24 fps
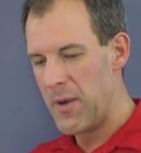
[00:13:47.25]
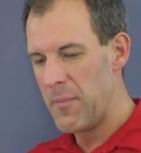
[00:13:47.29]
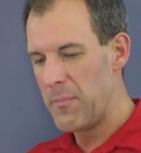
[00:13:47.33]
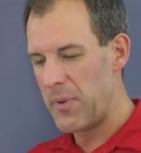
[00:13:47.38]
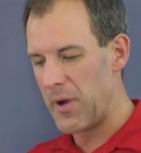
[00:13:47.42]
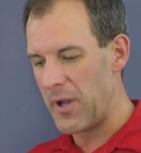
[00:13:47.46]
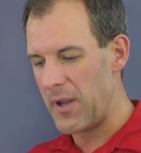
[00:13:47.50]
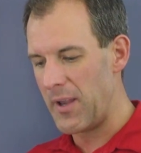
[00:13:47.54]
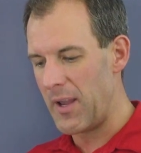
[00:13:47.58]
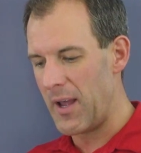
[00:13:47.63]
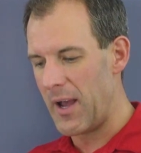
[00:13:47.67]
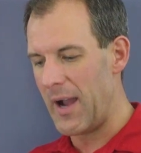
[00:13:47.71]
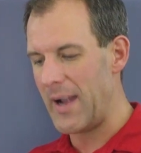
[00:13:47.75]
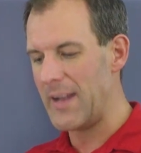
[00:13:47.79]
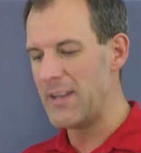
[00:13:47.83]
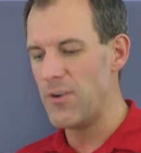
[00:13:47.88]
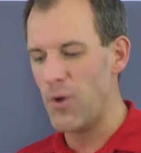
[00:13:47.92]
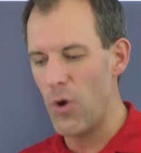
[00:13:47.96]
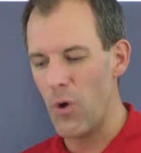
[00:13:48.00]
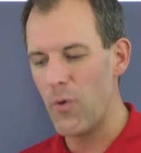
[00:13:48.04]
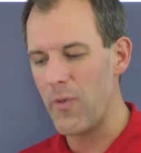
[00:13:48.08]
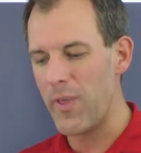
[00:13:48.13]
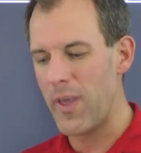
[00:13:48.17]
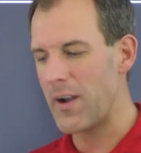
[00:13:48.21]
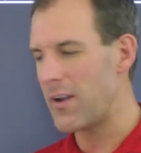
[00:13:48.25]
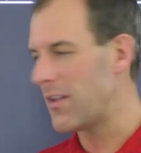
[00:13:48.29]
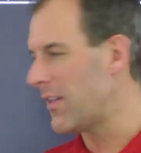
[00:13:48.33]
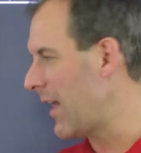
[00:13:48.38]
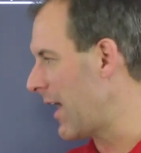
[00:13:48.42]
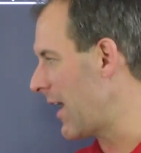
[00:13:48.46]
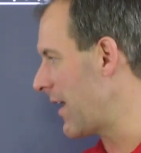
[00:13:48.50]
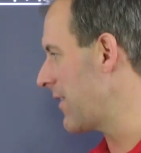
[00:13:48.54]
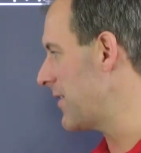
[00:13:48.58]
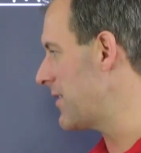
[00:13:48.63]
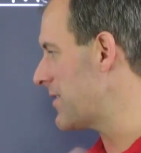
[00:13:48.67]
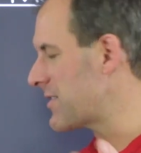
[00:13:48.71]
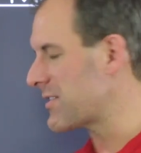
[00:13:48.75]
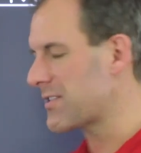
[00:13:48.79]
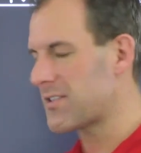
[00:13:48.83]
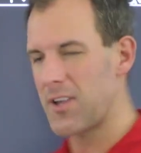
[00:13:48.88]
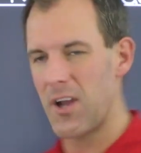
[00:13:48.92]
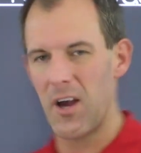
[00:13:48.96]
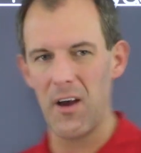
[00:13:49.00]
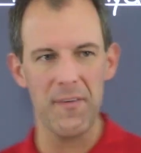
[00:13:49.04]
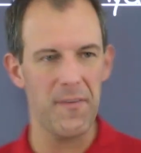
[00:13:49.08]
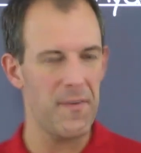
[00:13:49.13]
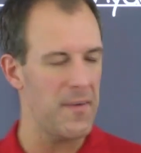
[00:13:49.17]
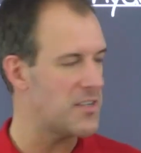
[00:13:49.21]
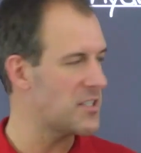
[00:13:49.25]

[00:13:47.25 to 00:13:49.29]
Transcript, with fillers: But I know that a lot of this stuff,